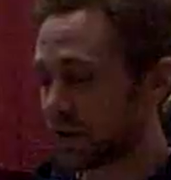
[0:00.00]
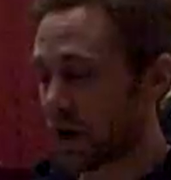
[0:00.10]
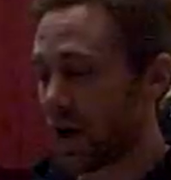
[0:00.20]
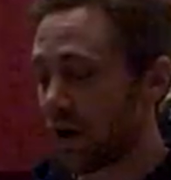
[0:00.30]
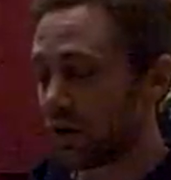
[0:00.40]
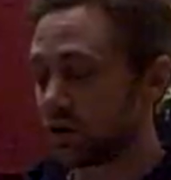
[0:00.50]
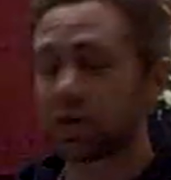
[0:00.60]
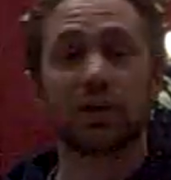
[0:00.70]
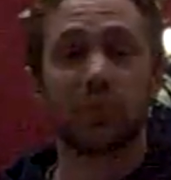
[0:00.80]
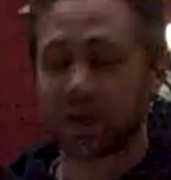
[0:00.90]
to go out and
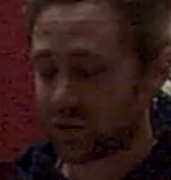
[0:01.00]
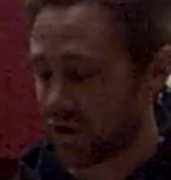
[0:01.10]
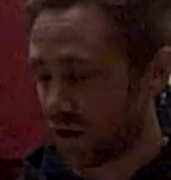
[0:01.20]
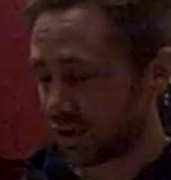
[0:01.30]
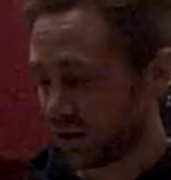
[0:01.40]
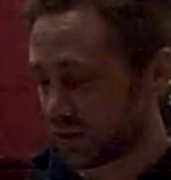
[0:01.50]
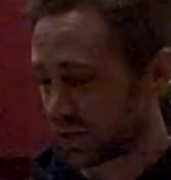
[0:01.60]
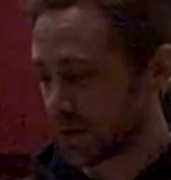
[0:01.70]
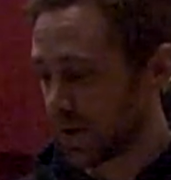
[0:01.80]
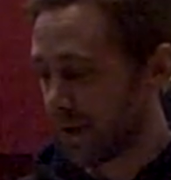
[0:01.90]
search my surroundings.
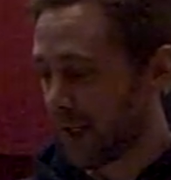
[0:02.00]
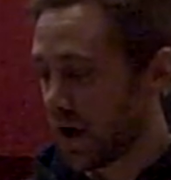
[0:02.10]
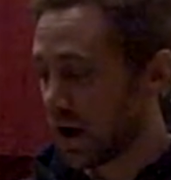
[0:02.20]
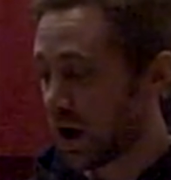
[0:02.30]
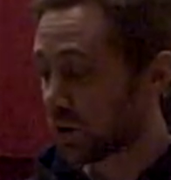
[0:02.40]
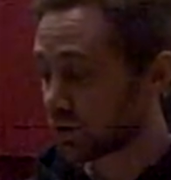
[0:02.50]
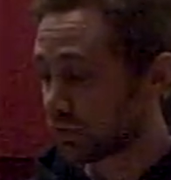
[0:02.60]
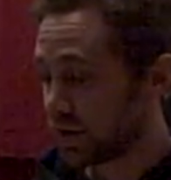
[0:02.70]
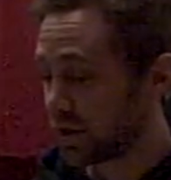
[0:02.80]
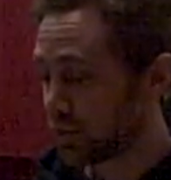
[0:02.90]
I was
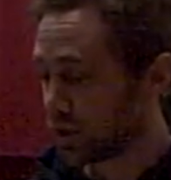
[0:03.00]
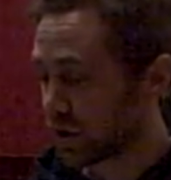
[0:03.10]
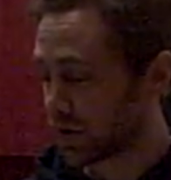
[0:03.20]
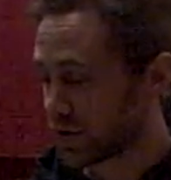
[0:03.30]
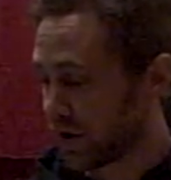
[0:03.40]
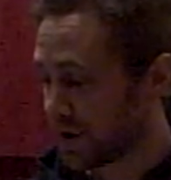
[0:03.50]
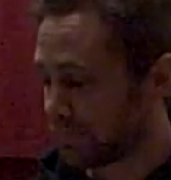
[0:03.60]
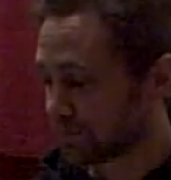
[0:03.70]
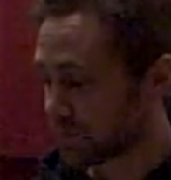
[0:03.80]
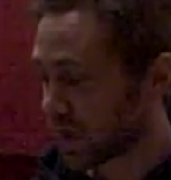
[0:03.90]
reading a book at the time,
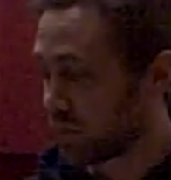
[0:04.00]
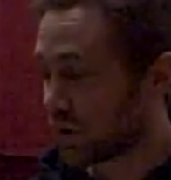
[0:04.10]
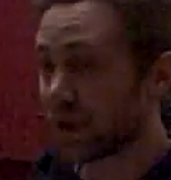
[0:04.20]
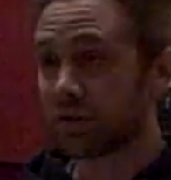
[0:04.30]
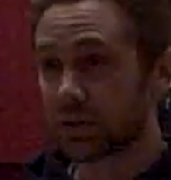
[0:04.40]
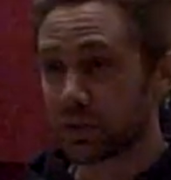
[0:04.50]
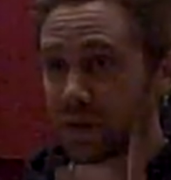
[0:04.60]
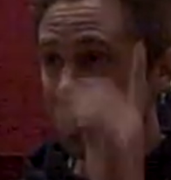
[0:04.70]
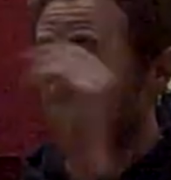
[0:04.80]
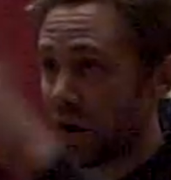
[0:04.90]
a book given to
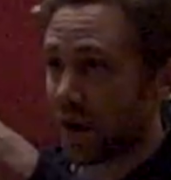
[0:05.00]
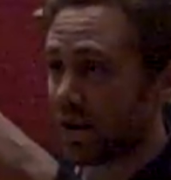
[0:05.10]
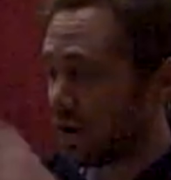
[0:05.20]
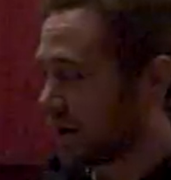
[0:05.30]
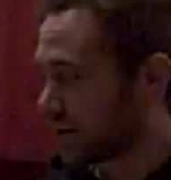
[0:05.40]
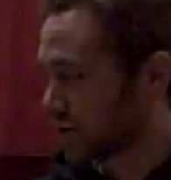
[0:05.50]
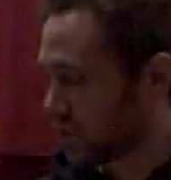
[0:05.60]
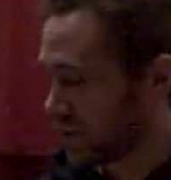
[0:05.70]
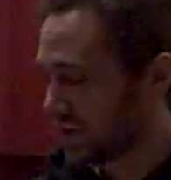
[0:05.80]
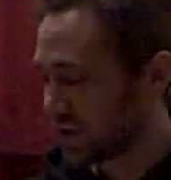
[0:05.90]
me by Sir
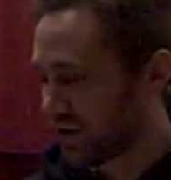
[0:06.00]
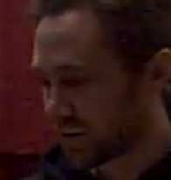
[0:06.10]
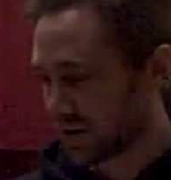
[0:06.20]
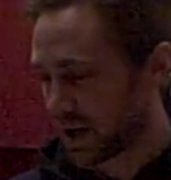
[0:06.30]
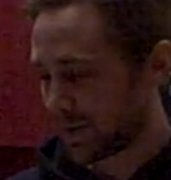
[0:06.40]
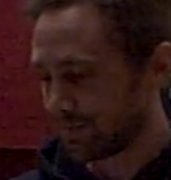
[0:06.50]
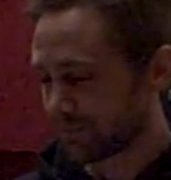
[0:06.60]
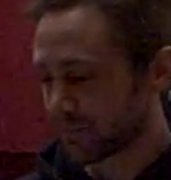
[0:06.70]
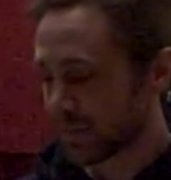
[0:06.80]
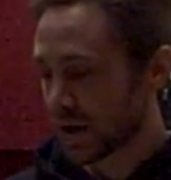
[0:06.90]
Peter Cox there,
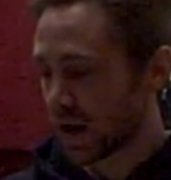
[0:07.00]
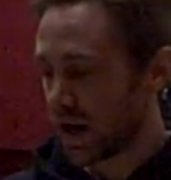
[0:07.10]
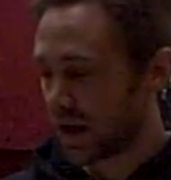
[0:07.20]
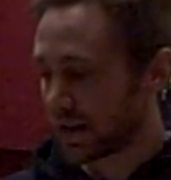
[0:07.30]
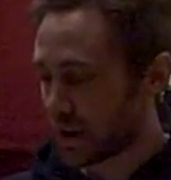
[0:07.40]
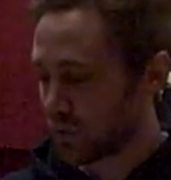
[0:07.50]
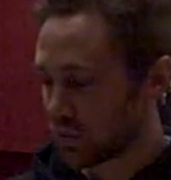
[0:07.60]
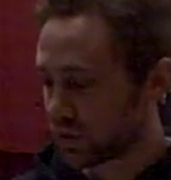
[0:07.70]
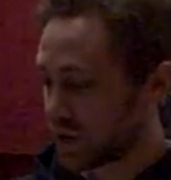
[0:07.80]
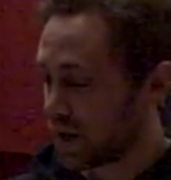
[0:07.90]
and that
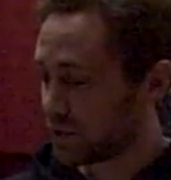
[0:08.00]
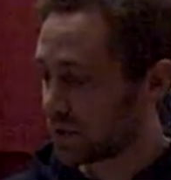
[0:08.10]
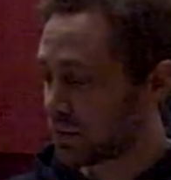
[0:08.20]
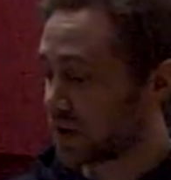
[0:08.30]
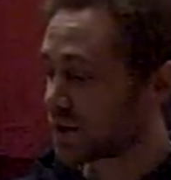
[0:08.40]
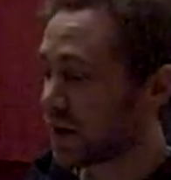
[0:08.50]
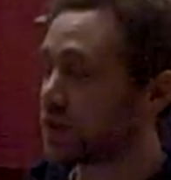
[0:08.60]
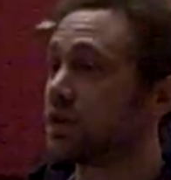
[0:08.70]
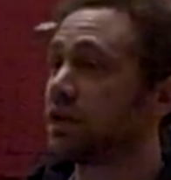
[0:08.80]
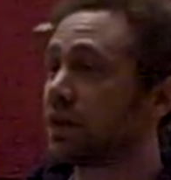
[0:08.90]
book was named
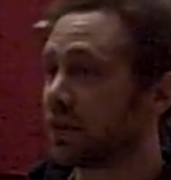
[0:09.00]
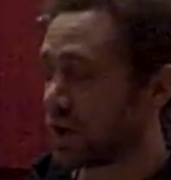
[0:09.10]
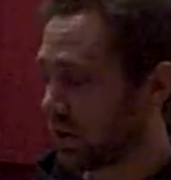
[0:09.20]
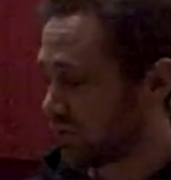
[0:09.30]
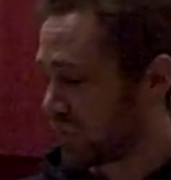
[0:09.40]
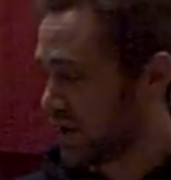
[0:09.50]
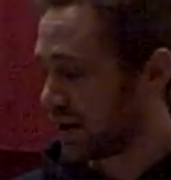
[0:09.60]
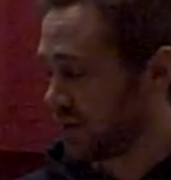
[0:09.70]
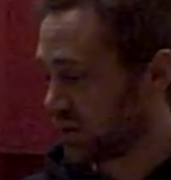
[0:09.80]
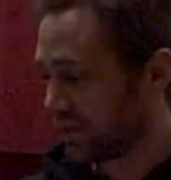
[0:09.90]
Meditation and the Art of
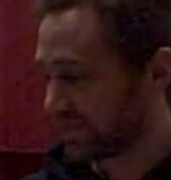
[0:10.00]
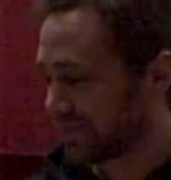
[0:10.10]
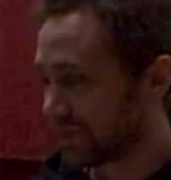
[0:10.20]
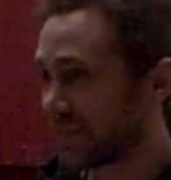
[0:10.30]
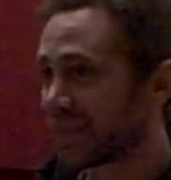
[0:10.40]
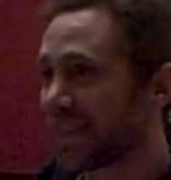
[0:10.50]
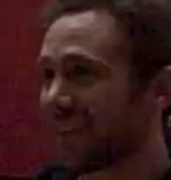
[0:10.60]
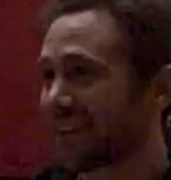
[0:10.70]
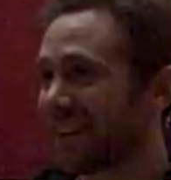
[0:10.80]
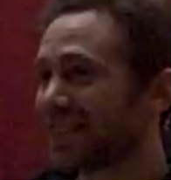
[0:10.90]
Beekeeping.
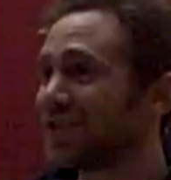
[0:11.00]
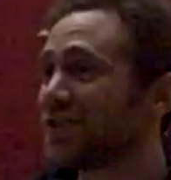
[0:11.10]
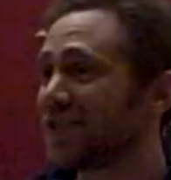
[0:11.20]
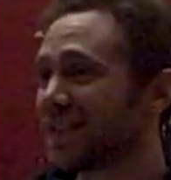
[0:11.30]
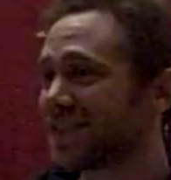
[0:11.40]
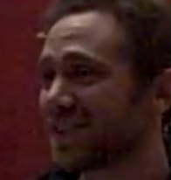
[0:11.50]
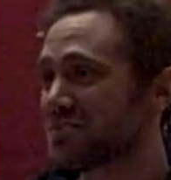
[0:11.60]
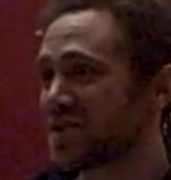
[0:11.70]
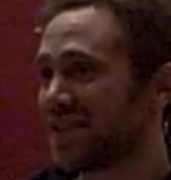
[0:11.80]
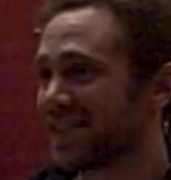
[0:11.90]
Did you see this thing,
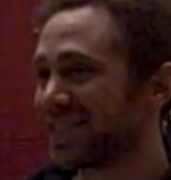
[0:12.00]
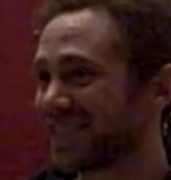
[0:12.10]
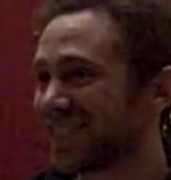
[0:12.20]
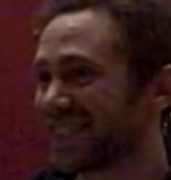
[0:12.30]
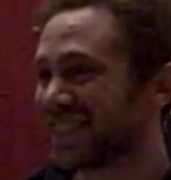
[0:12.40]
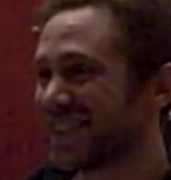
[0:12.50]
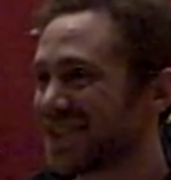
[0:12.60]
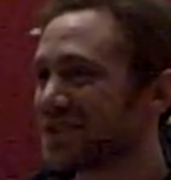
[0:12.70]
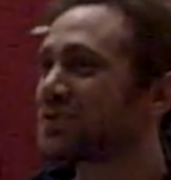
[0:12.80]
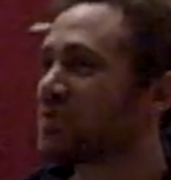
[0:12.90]
Pete?
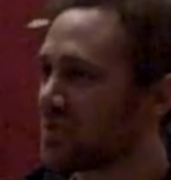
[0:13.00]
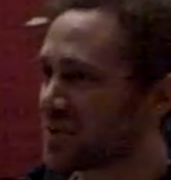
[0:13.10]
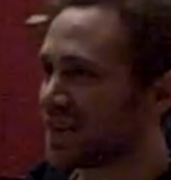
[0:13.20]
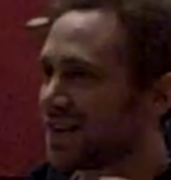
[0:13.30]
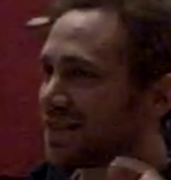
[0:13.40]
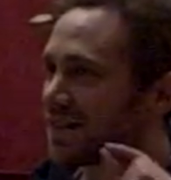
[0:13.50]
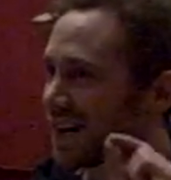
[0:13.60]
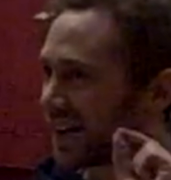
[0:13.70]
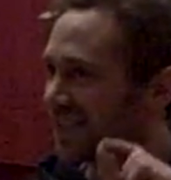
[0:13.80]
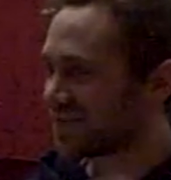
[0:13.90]
It's small, but it is
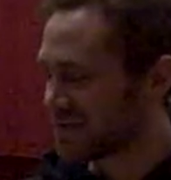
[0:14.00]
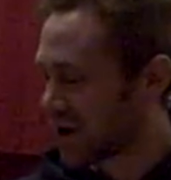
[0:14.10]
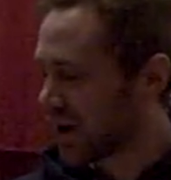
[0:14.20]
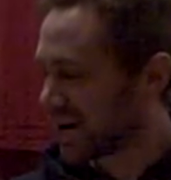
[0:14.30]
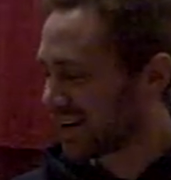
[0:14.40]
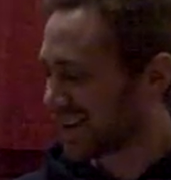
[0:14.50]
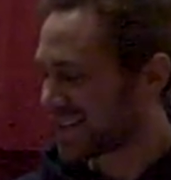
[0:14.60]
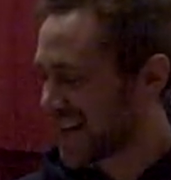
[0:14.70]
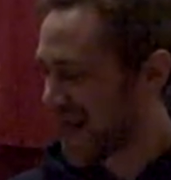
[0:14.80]
there. I highlight